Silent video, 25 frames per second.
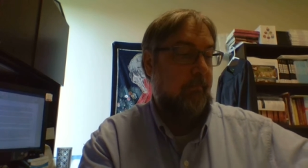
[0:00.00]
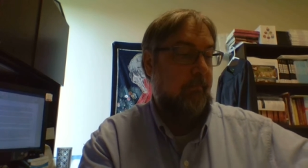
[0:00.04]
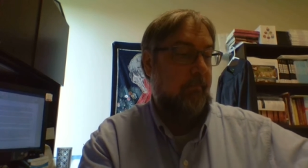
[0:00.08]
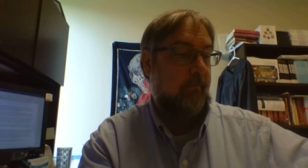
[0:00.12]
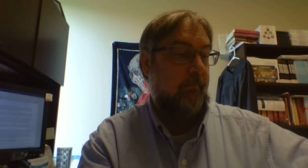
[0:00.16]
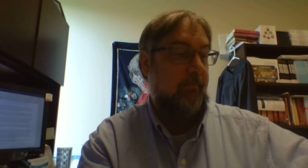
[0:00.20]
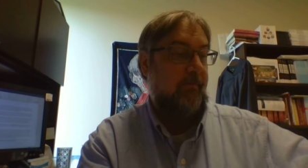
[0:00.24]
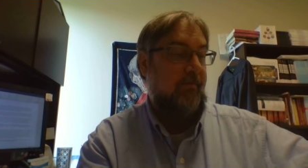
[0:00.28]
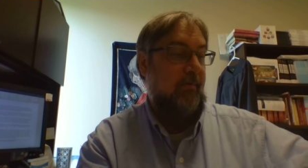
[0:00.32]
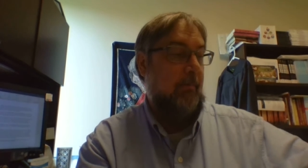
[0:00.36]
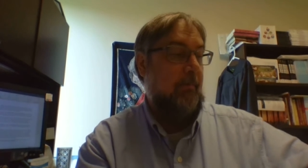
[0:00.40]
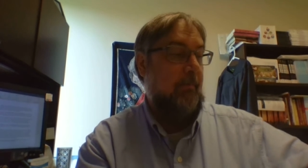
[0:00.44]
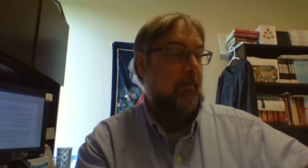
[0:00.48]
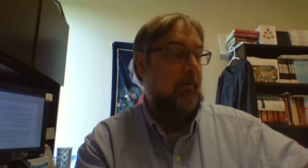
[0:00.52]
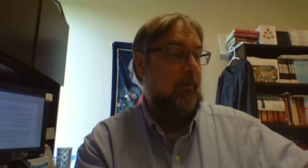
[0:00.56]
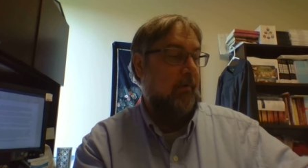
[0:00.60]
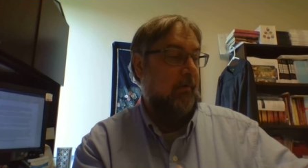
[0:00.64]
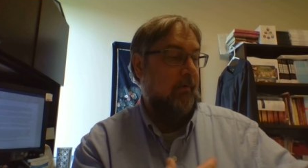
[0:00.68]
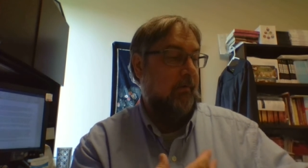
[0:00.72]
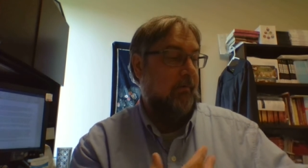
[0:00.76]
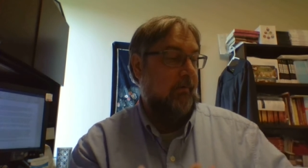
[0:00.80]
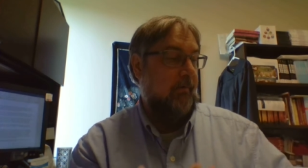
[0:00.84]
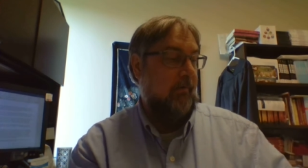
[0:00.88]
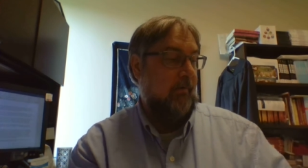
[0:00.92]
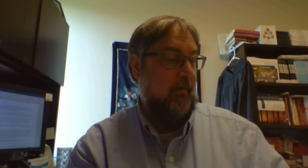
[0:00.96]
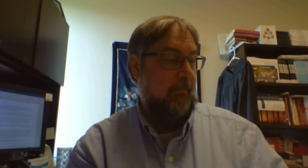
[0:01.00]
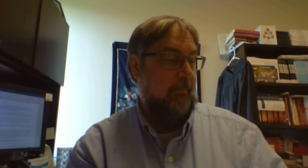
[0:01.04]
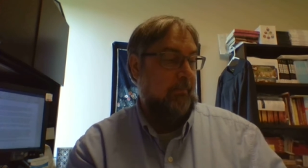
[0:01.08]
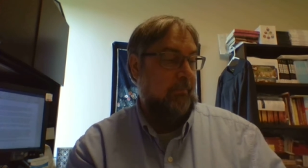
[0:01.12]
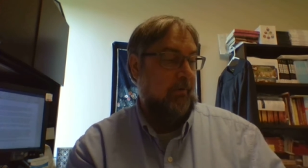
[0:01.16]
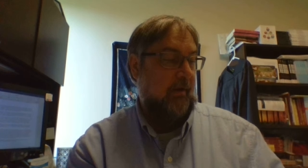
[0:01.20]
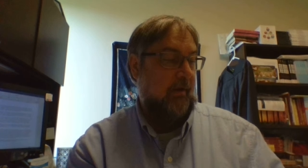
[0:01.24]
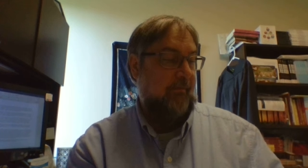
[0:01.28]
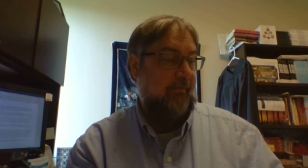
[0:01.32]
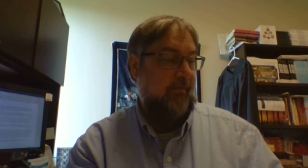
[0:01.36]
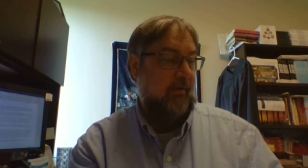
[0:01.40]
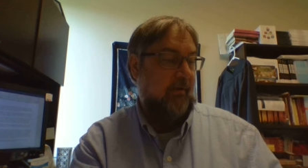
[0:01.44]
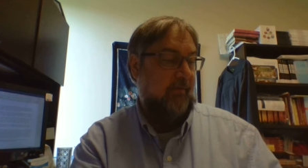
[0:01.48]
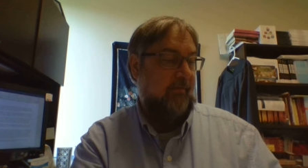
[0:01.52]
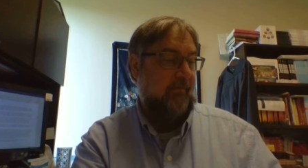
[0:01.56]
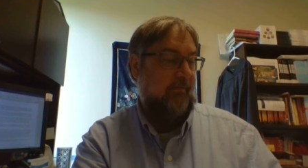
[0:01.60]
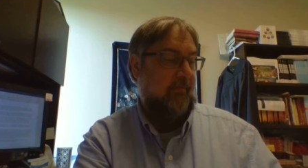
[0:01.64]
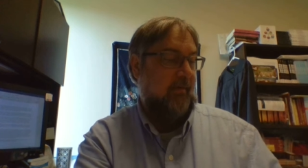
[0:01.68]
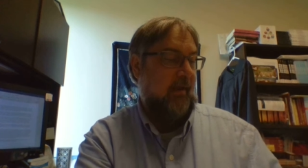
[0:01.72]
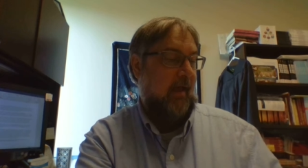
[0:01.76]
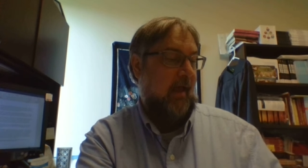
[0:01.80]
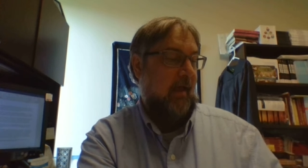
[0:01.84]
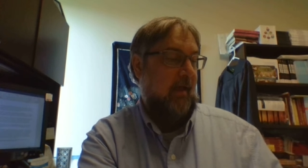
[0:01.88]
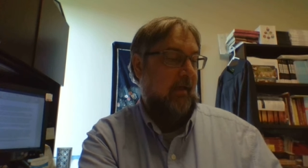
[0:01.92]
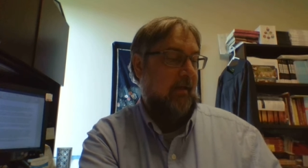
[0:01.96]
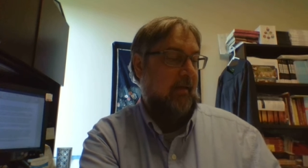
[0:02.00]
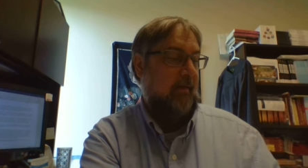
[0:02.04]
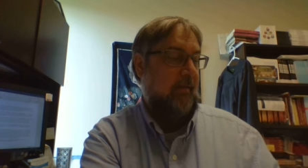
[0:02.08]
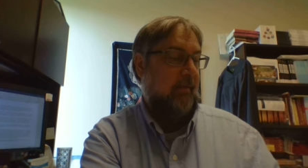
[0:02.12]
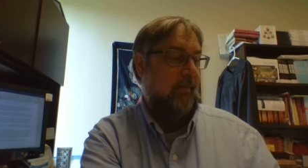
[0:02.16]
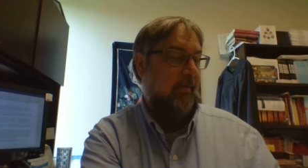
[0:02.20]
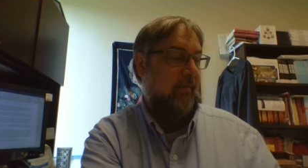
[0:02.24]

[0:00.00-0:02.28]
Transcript: similar to the previous deck,